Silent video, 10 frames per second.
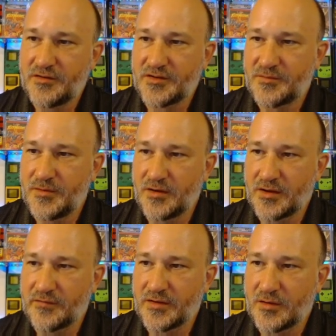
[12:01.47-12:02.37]
just
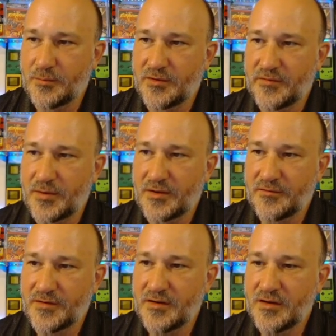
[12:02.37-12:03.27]
giving a little bit of a
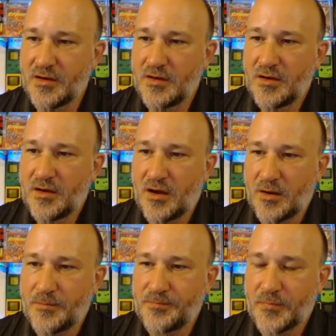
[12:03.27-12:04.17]
benefit.
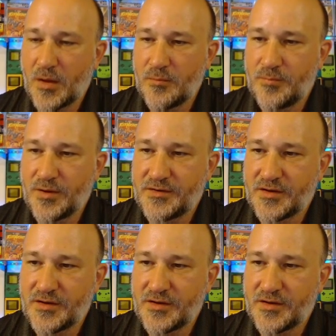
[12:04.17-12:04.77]
But